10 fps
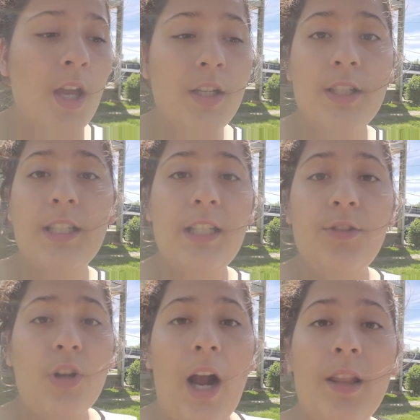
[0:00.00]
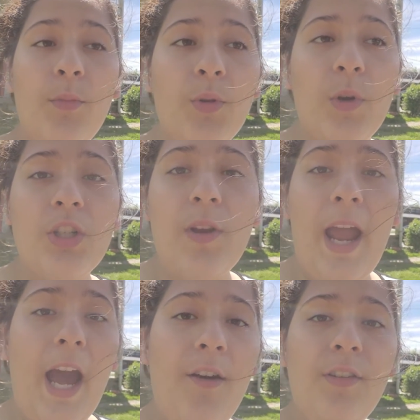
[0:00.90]
Just try them with what you
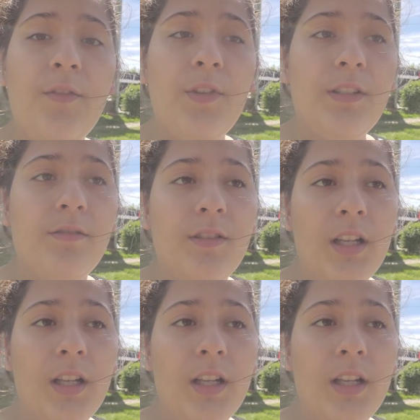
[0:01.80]
have, and if it